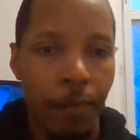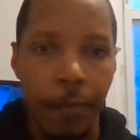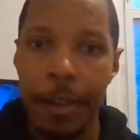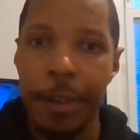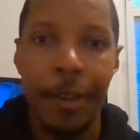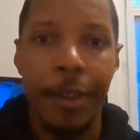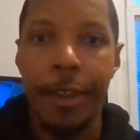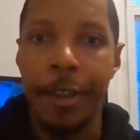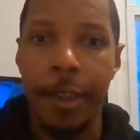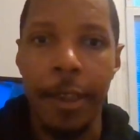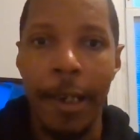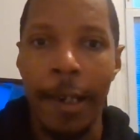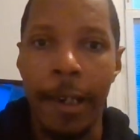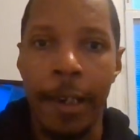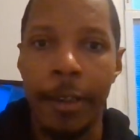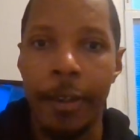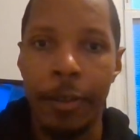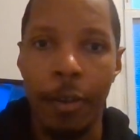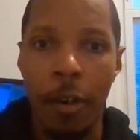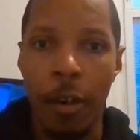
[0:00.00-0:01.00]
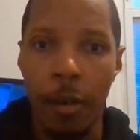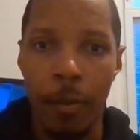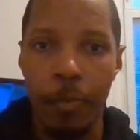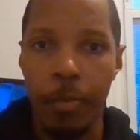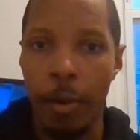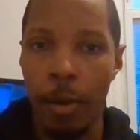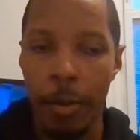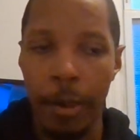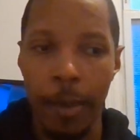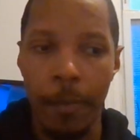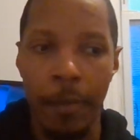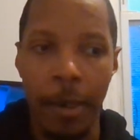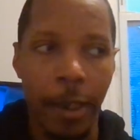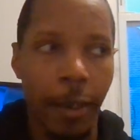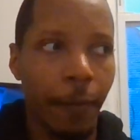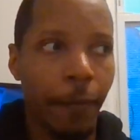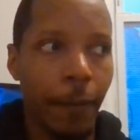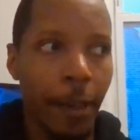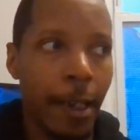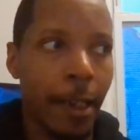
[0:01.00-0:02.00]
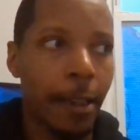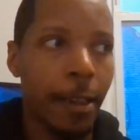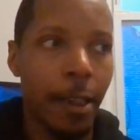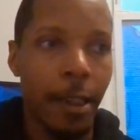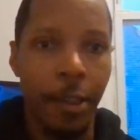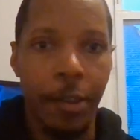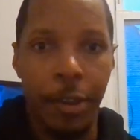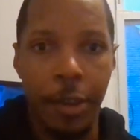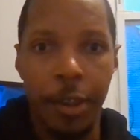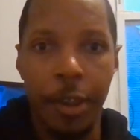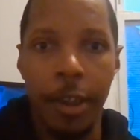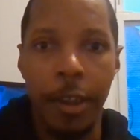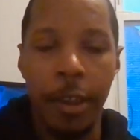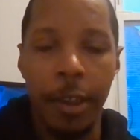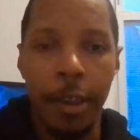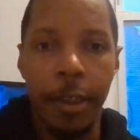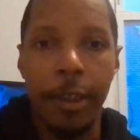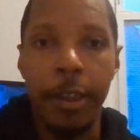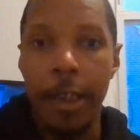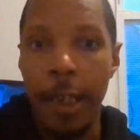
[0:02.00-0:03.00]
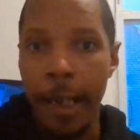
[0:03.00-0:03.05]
just sad and heartbroken by the fact that she